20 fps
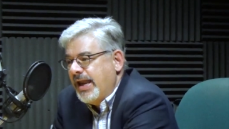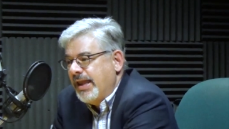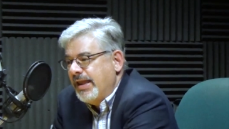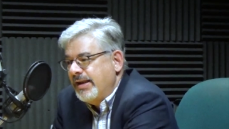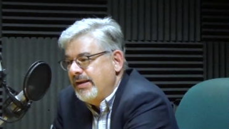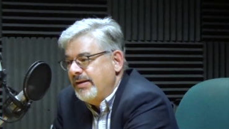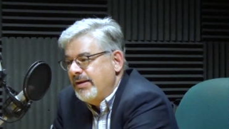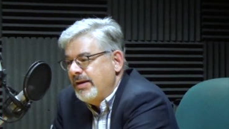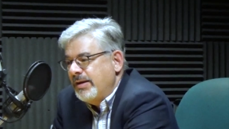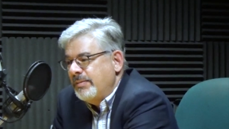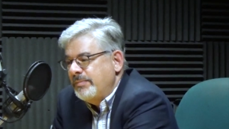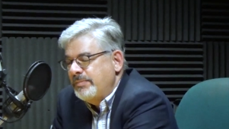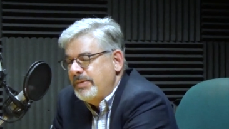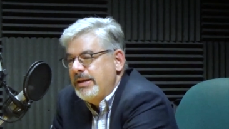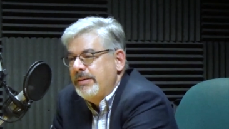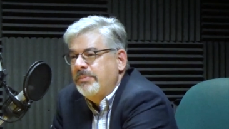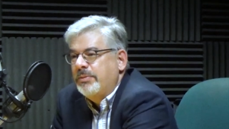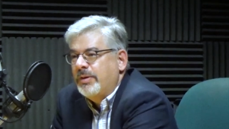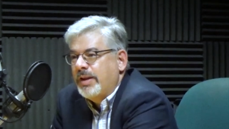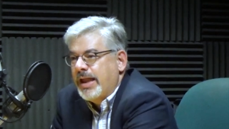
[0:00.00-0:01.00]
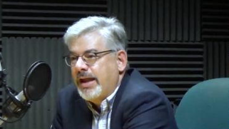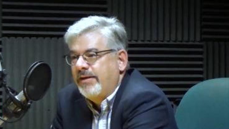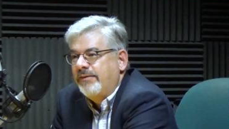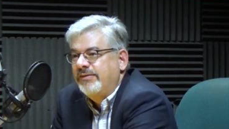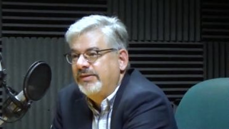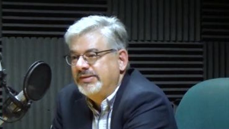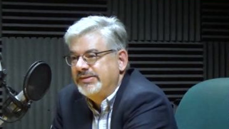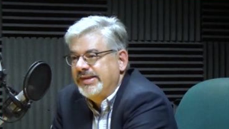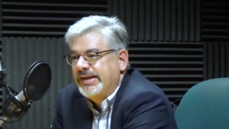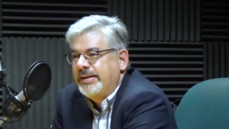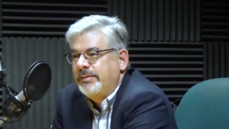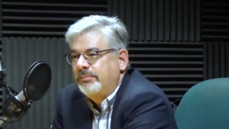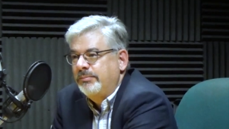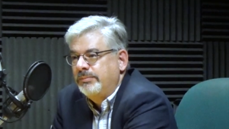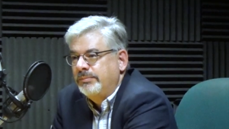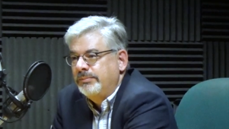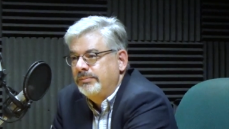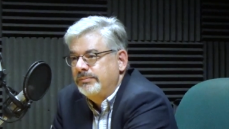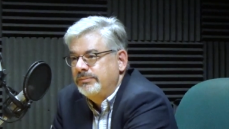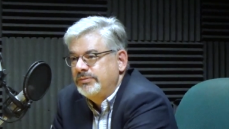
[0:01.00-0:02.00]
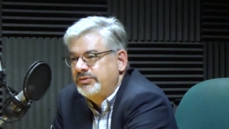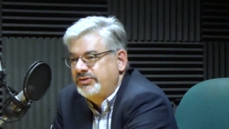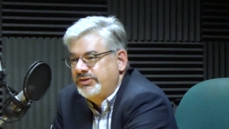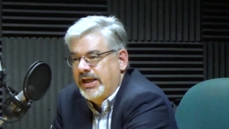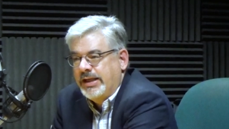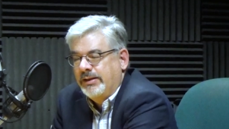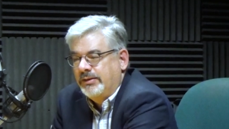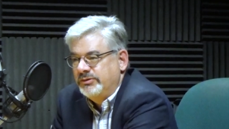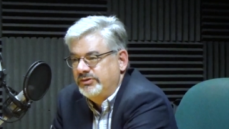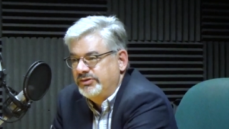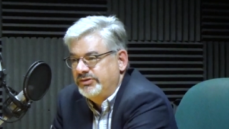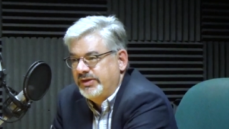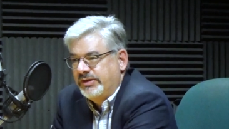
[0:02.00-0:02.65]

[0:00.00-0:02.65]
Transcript: And people have the same challenges